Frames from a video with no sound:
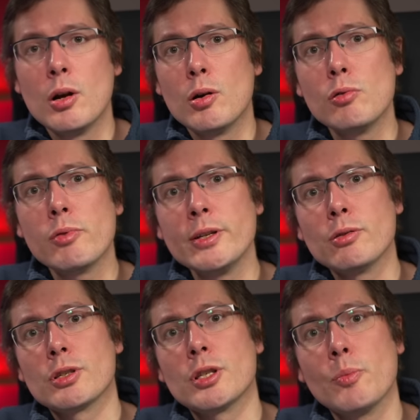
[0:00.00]
or when
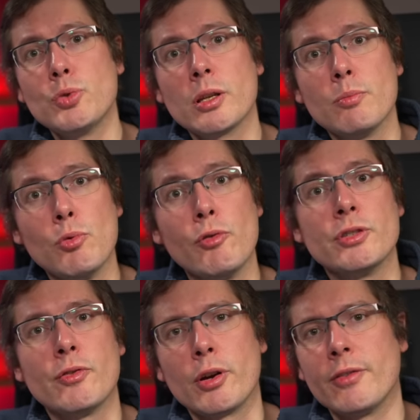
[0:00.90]
your subject
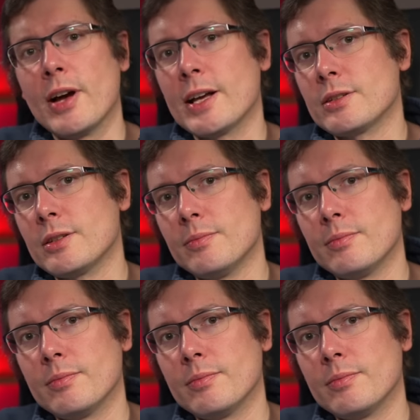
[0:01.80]
moves very fast.